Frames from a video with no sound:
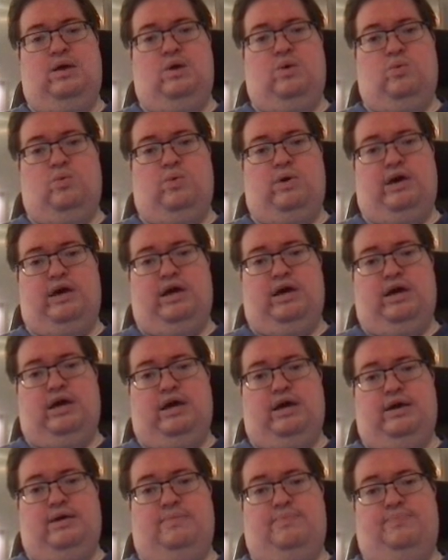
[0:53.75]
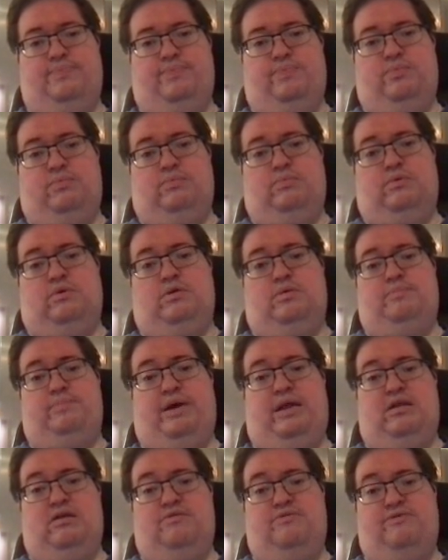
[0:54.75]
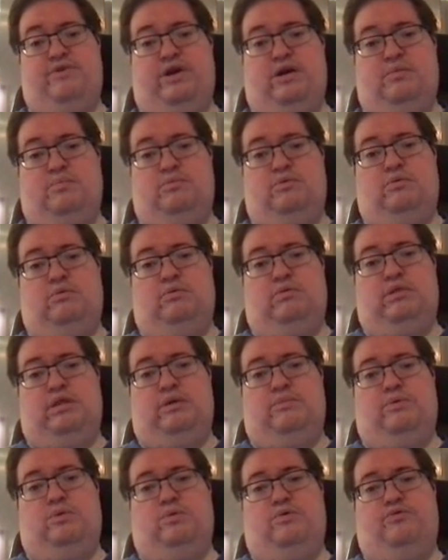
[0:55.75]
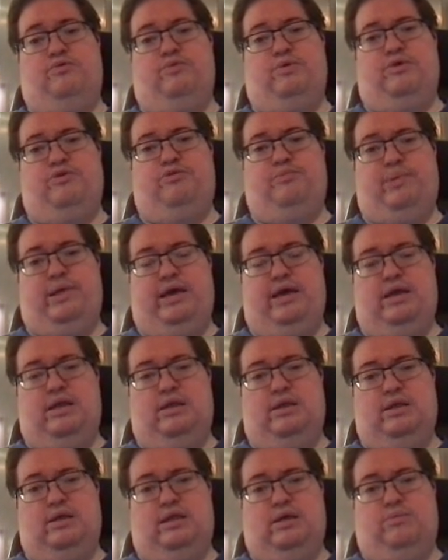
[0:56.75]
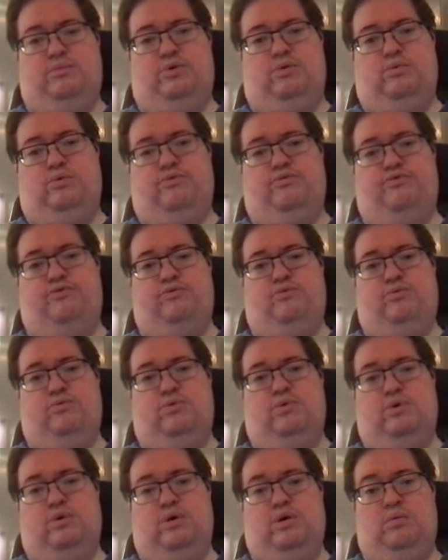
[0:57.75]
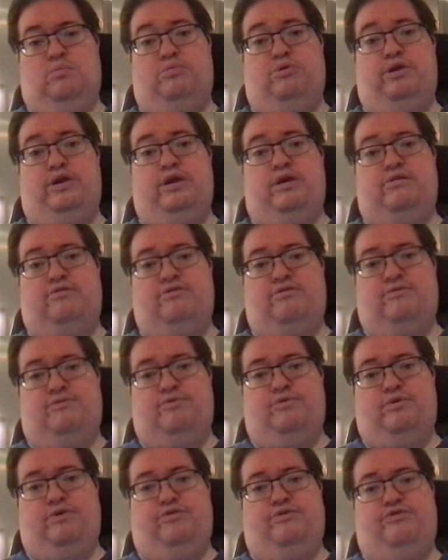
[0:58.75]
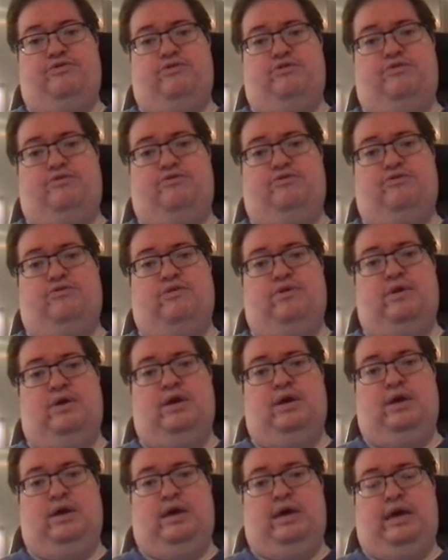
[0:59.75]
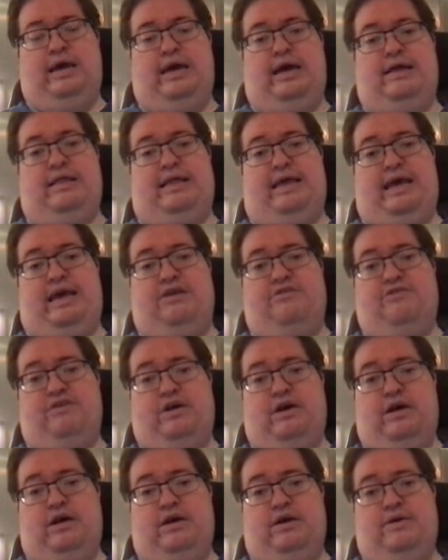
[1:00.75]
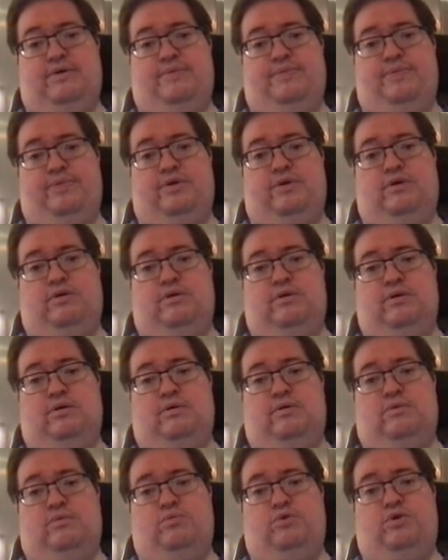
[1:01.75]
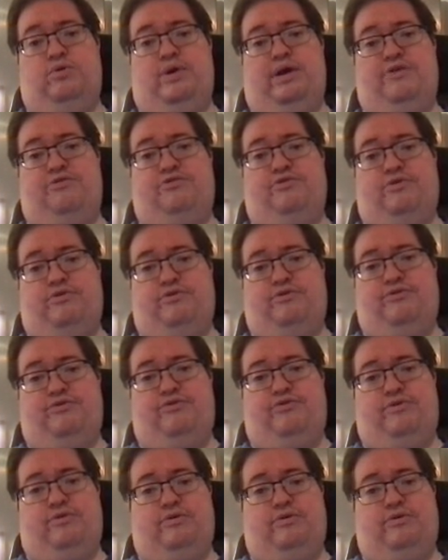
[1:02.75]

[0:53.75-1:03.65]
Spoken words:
yi, the dependent variable that we want to explain, that we want to predict, for instance, and xi, the regressors, the